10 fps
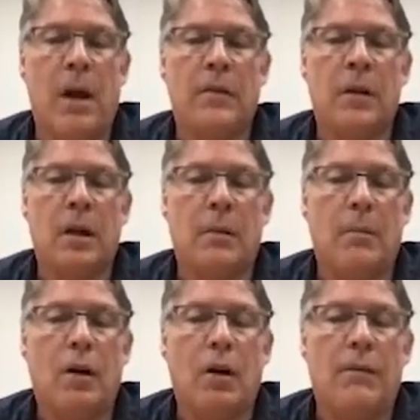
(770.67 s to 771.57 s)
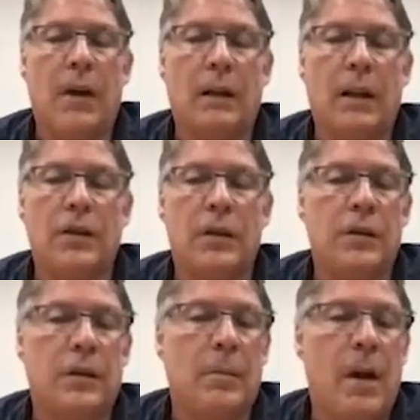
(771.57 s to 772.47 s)
Markov violations
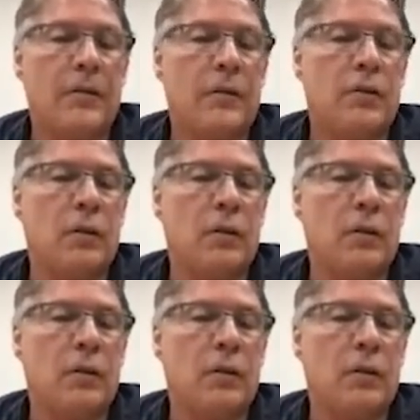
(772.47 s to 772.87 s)
in the positive